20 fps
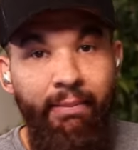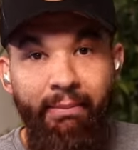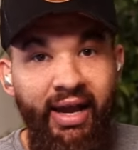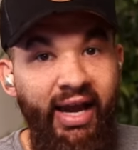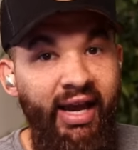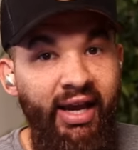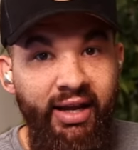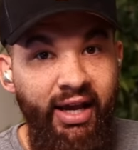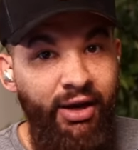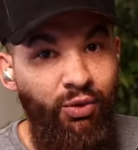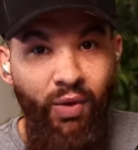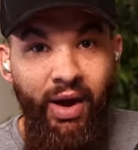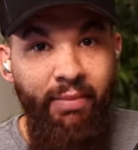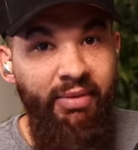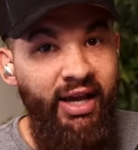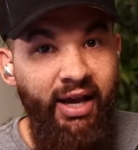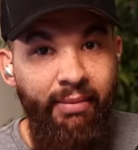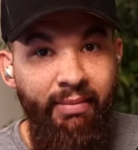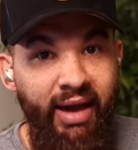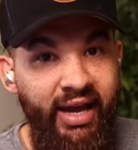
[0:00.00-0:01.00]
Men and
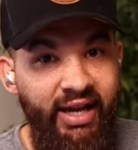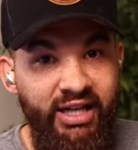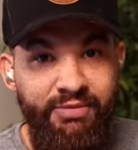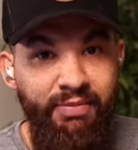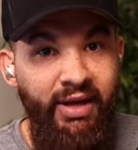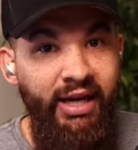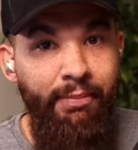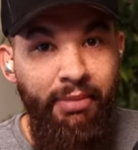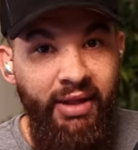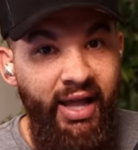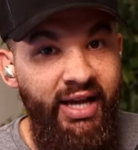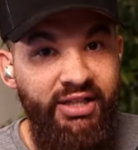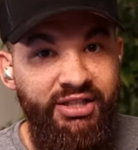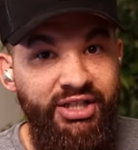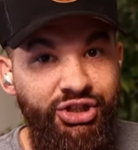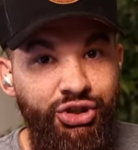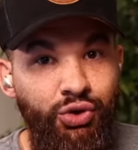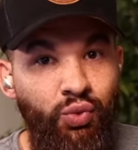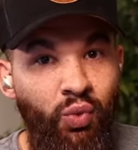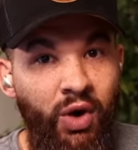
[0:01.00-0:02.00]
women can make as many plans
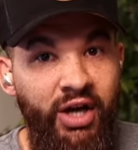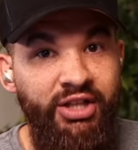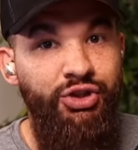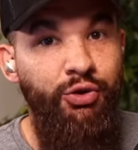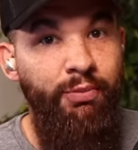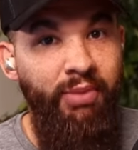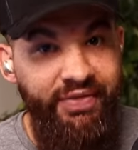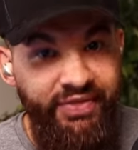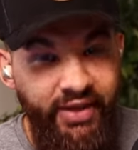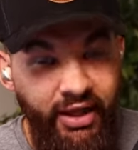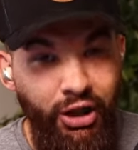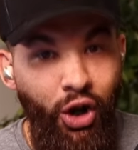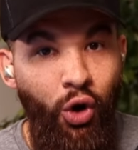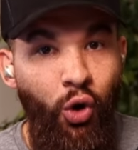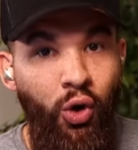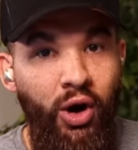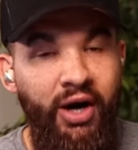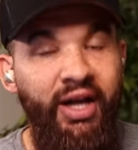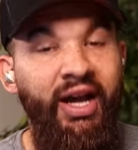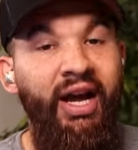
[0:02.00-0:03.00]
as you want to, but the
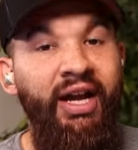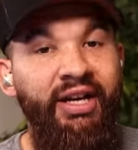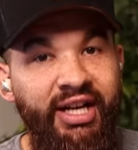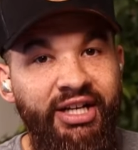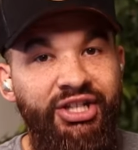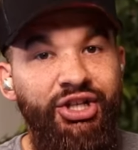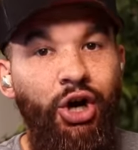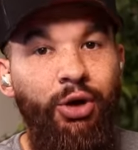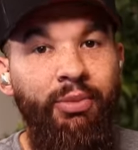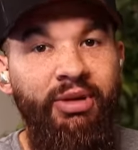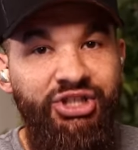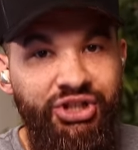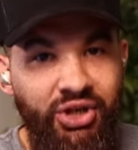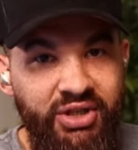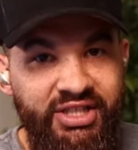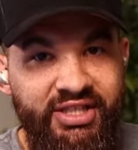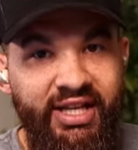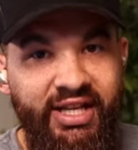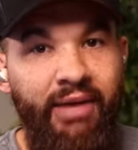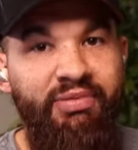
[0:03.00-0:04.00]
Lord determines your
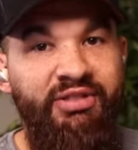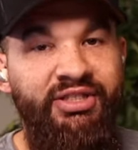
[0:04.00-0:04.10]
steps.